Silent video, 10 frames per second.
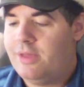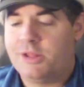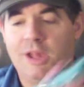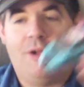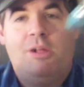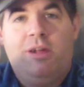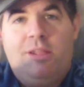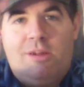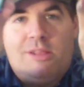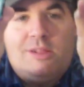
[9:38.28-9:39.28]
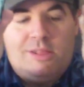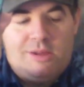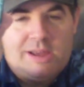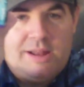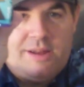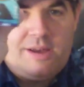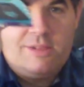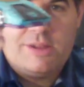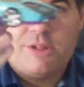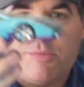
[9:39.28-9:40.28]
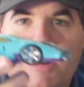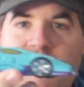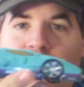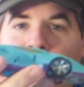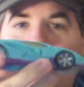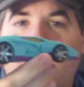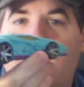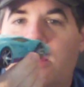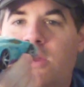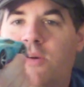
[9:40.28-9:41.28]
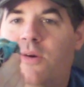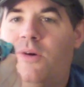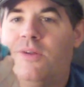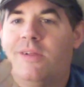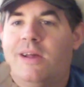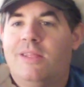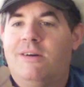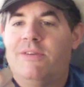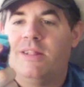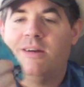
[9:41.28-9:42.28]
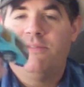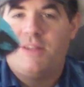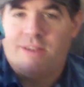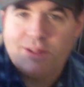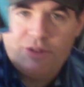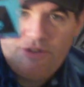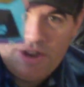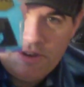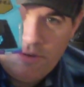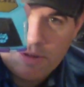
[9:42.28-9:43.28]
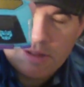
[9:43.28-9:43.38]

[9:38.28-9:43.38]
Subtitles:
Still, look at this breakdown. Really cool. I love it. Love the nice G2